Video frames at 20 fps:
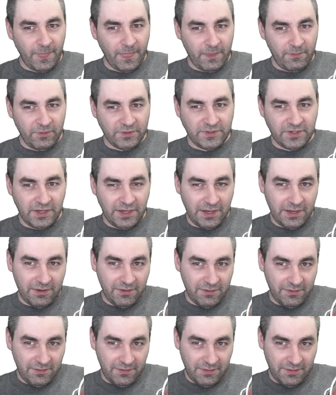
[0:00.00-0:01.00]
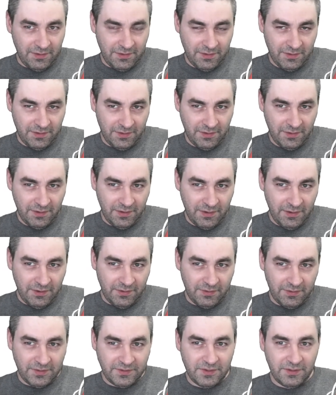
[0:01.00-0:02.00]
once again,
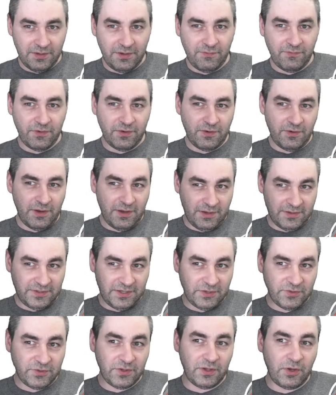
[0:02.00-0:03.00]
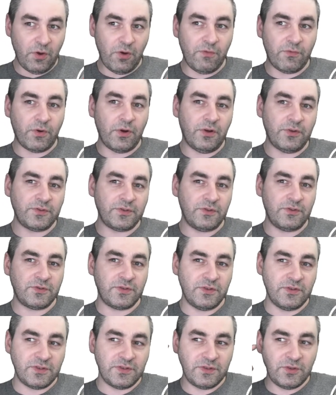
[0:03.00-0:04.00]
these are the different essentially overall
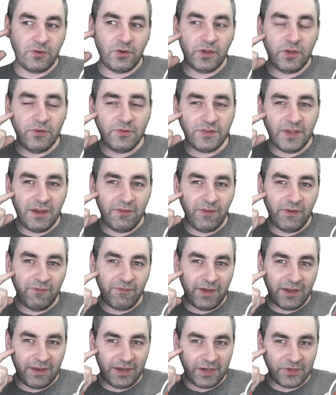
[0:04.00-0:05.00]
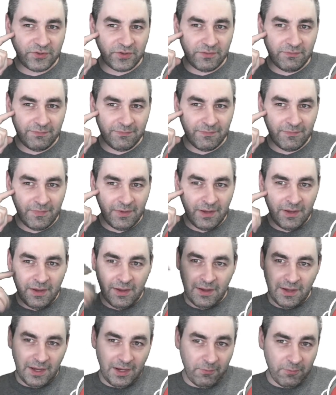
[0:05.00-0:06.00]
solutions. Is you can use AV Foundation.
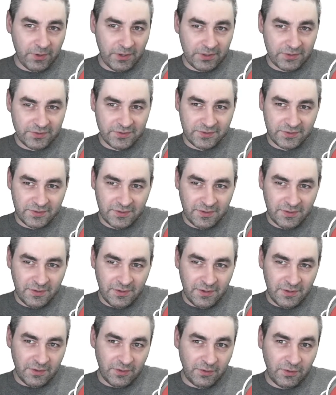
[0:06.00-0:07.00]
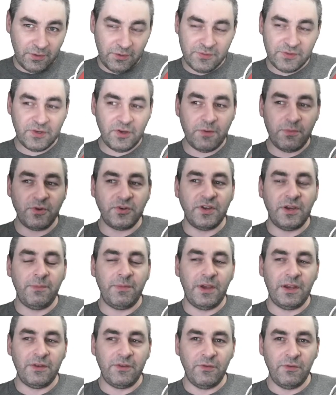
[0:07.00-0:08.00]
It works. You can use Turbo
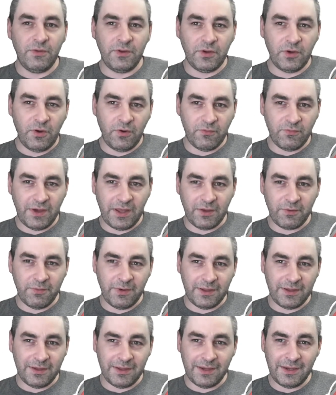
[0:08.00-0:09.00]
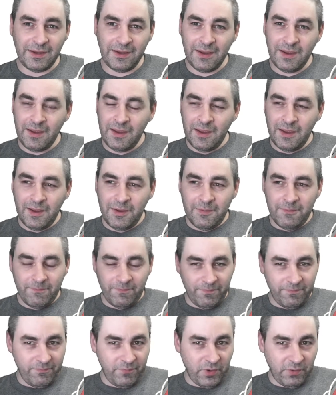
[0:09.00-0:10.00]
JPEG to encode rather quickly,
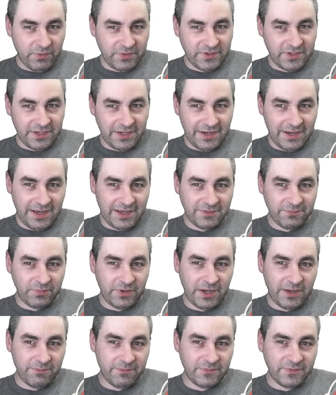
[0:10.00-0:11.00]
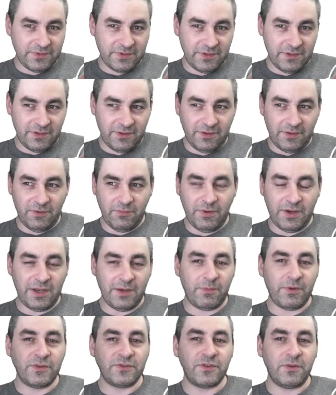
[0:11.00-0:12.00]
but once again has problems and you end
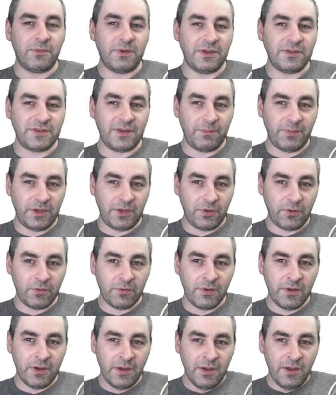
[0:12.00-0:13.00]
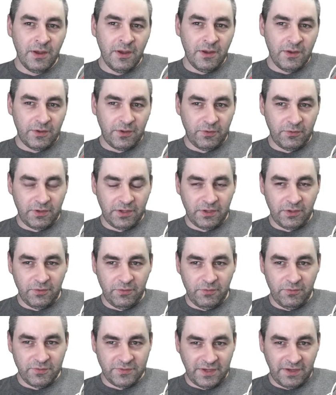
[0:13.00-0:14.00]
up consuming CPU. You can
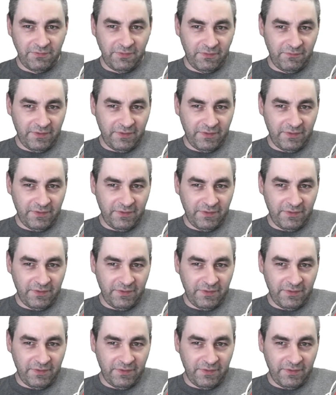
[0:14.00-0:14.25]
use AV